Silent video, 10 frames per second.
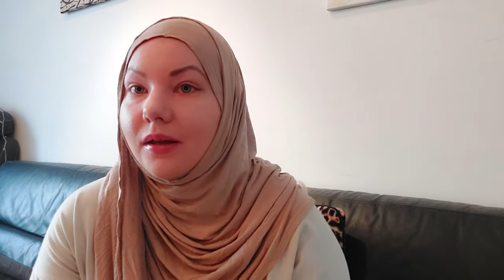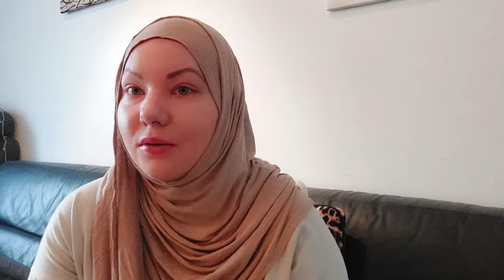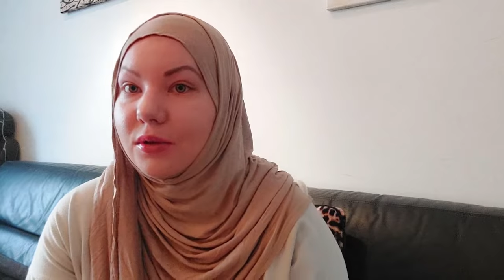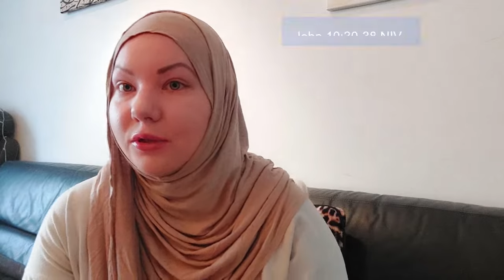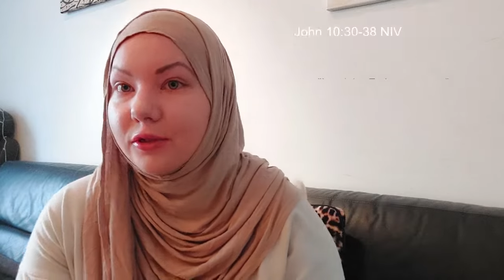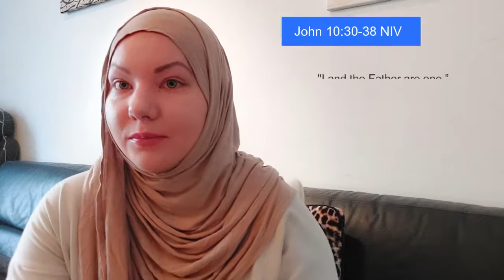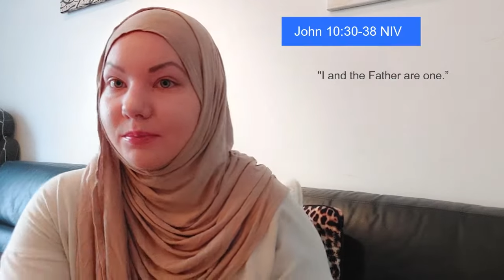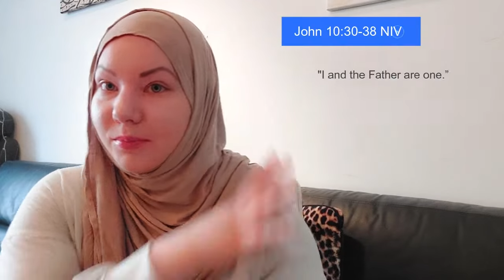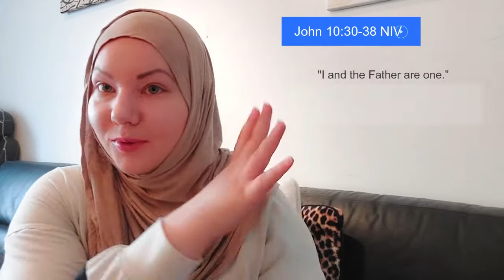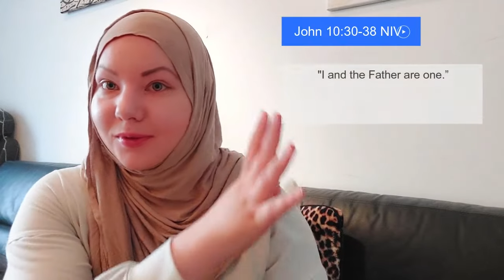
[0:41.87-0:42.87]
I will just
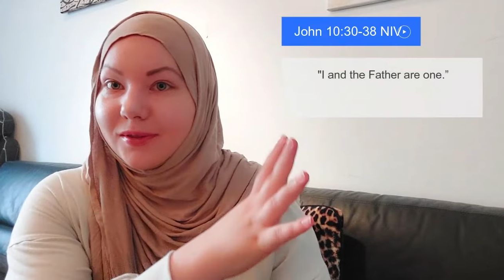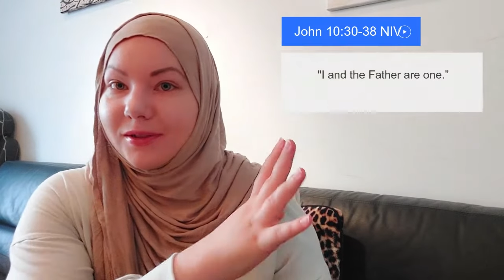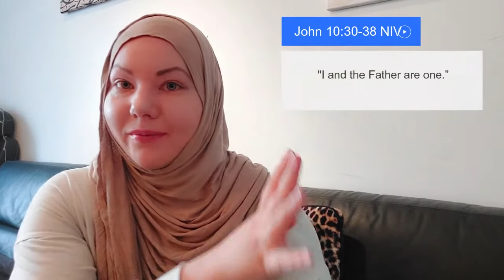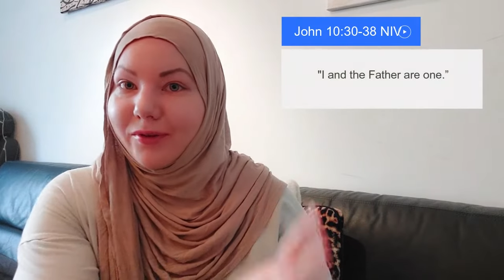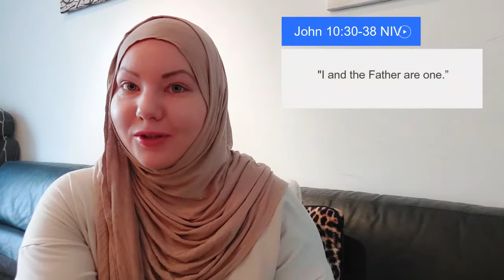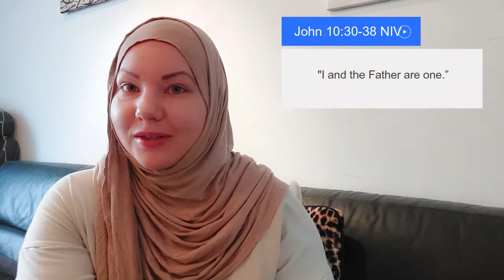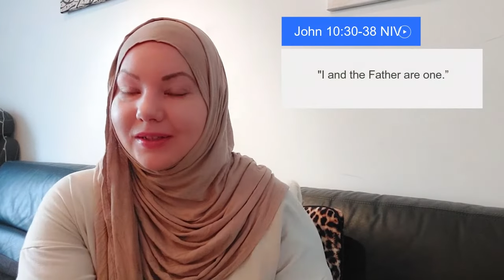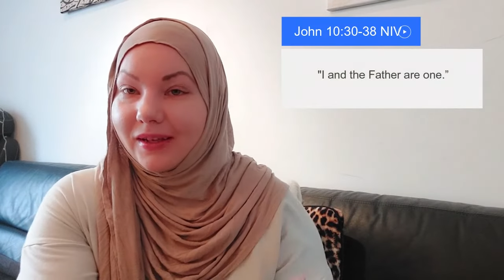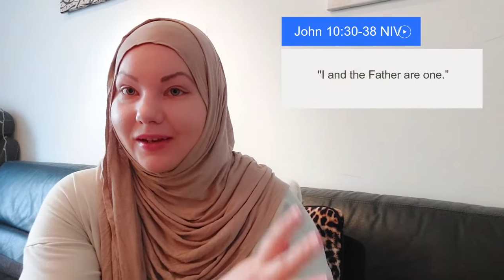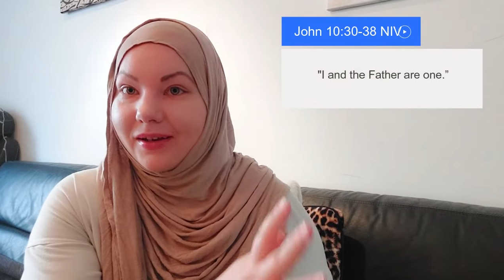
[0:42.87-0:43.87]
post some
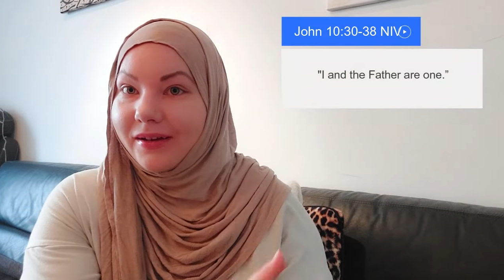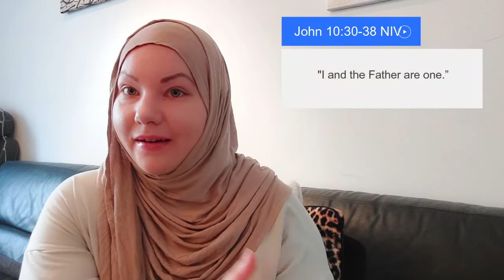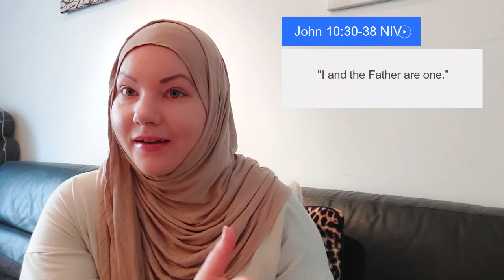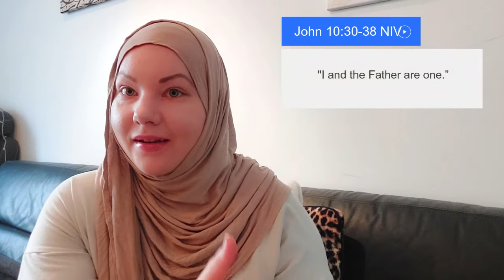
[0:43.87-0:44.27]
verses here.